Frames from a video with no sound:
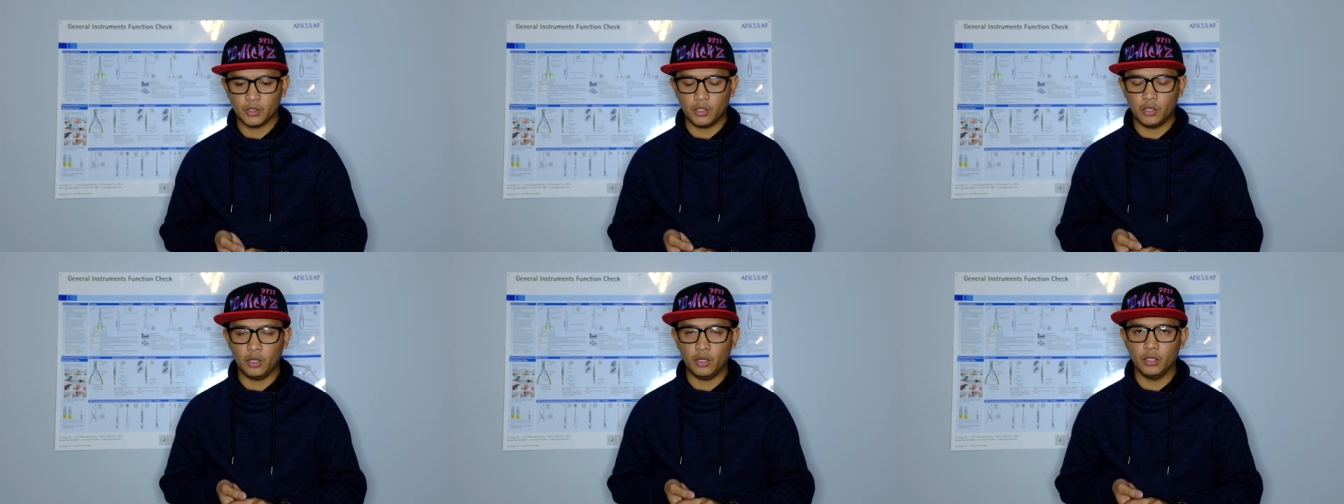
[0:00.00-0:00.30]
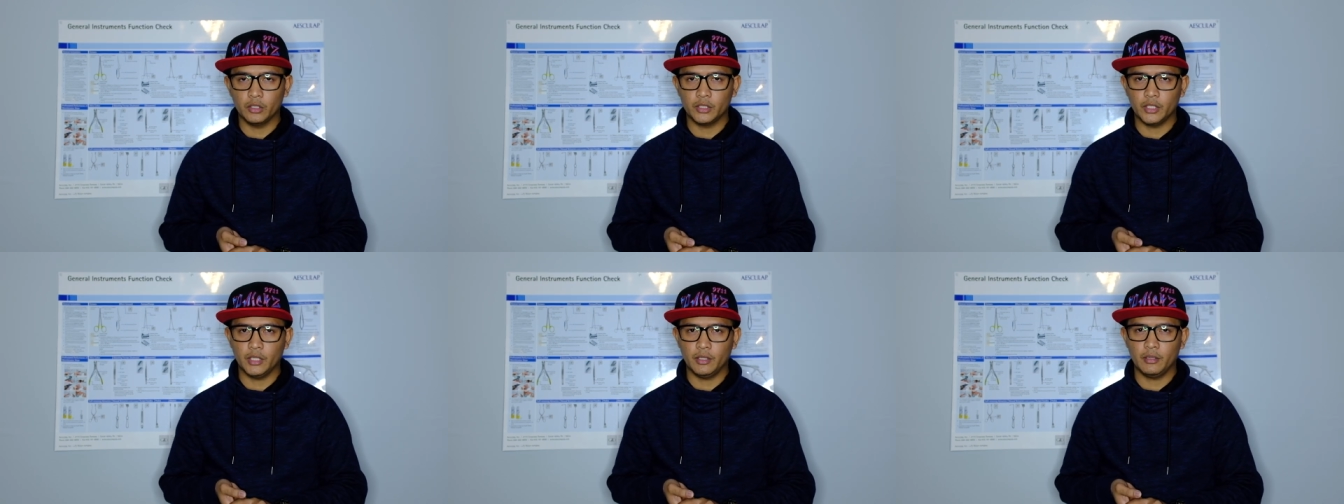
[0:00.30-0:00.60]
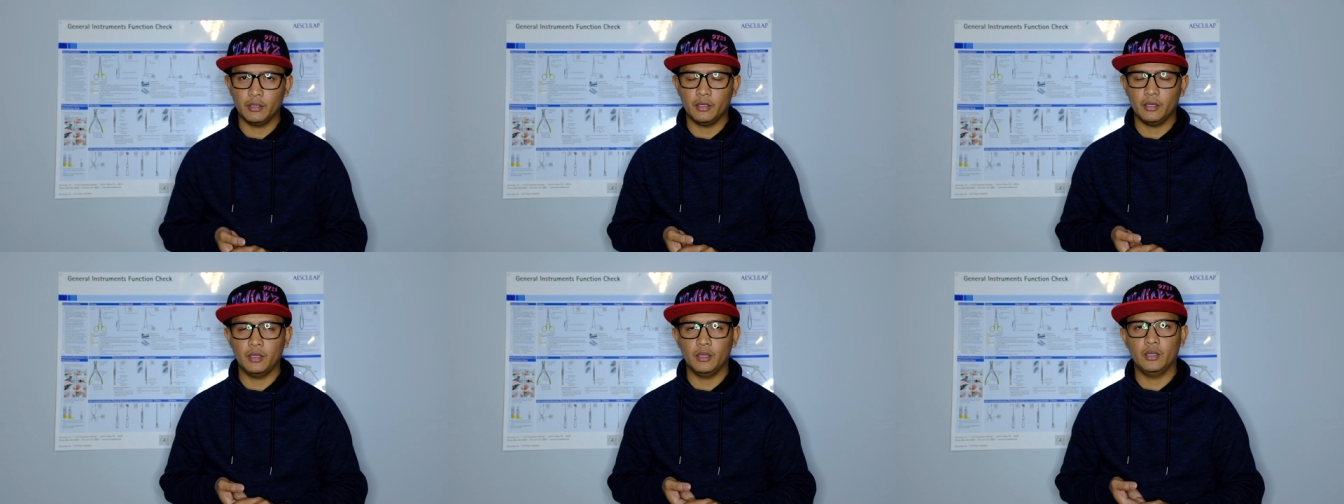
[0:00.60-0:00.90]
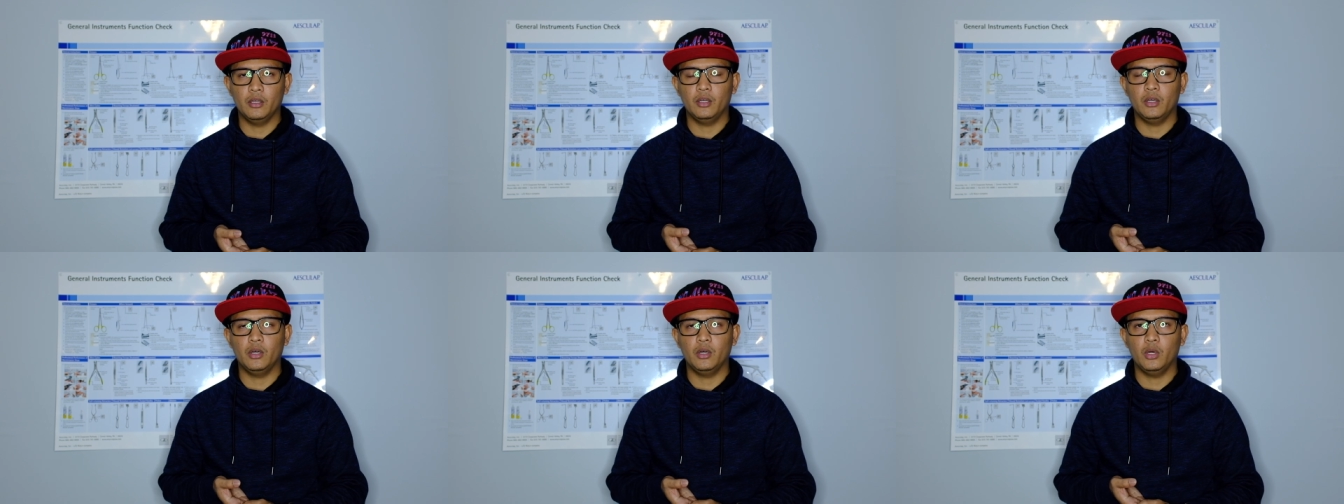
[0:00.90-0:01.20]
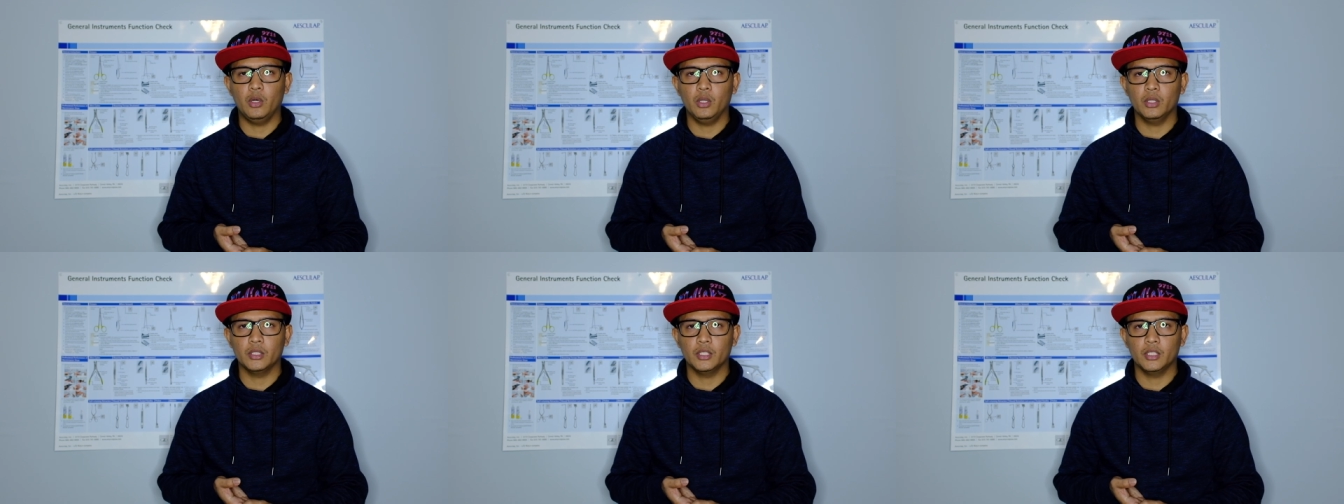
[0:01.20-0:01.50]
all the
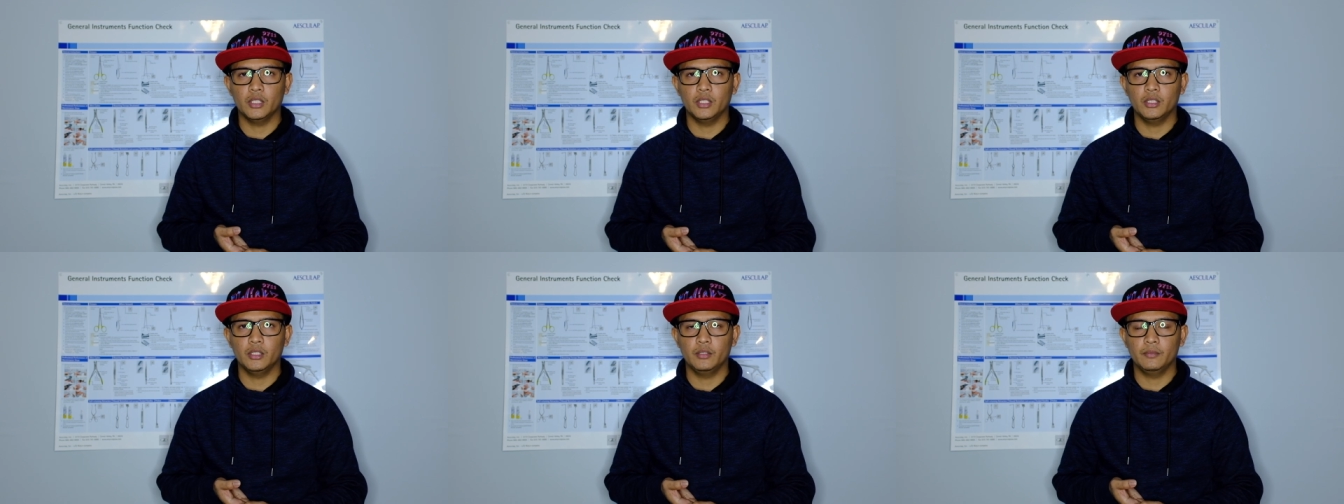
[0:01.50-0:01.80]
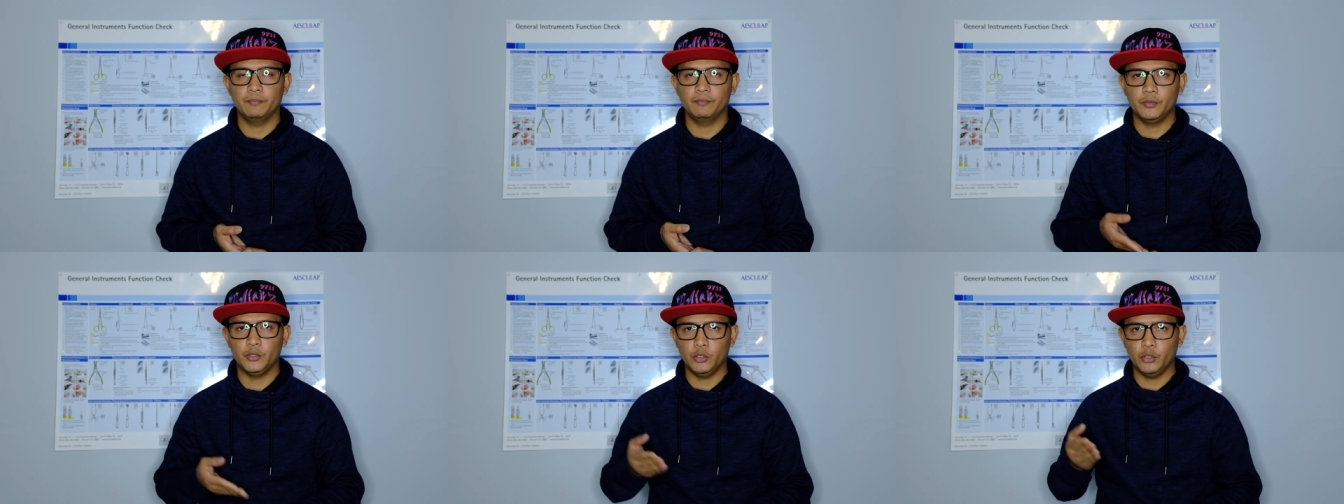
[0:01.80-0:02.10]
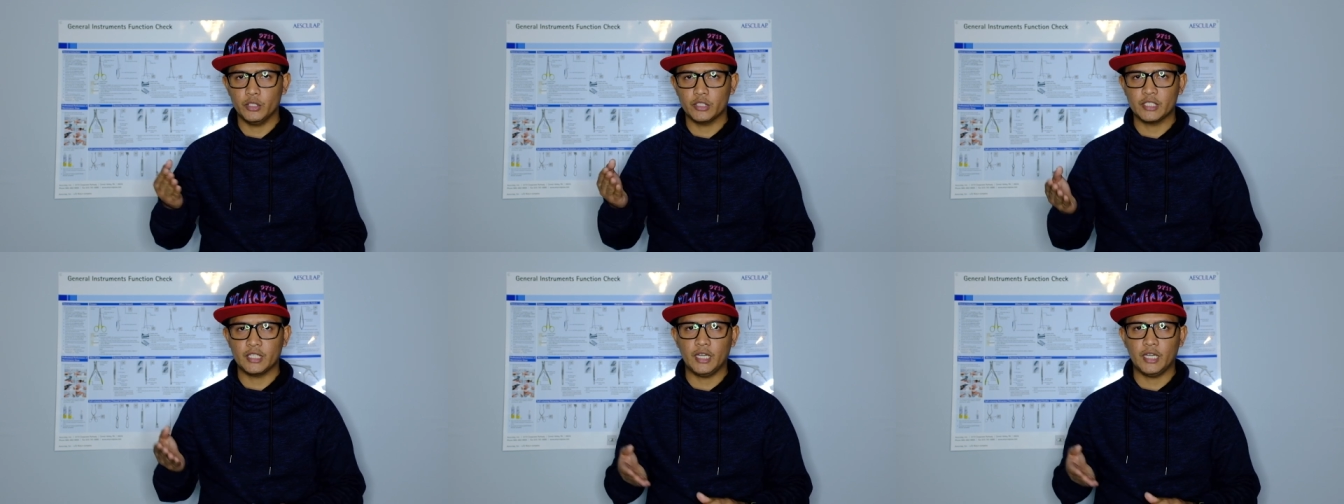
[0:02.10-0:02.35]
U.S.